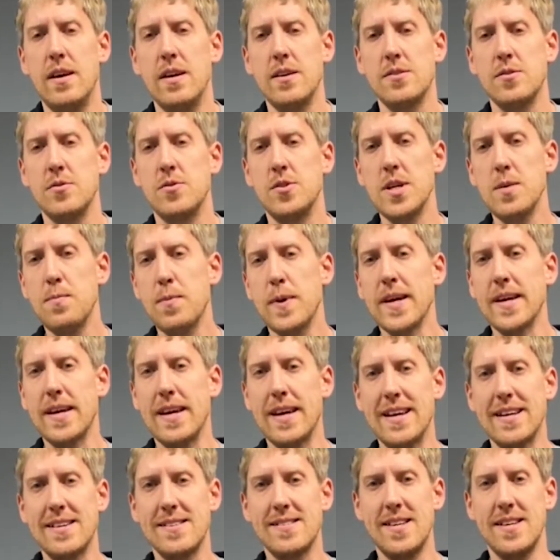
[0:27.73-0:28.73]
So
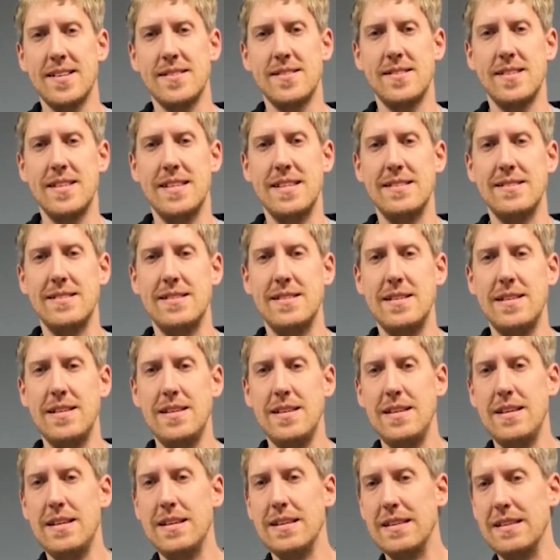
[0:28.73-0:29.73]
JPEG XS is
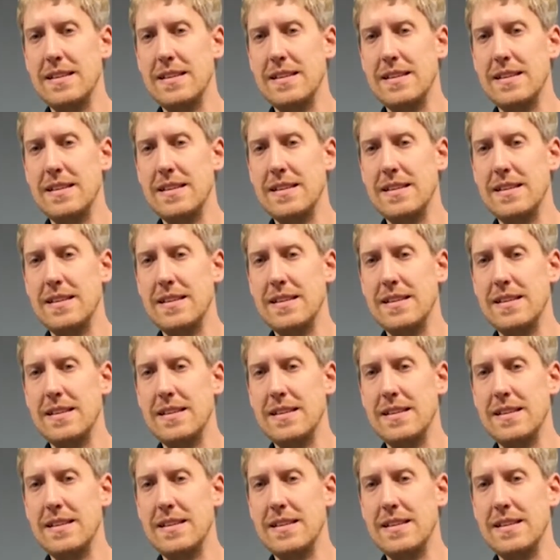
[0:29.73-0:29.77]
the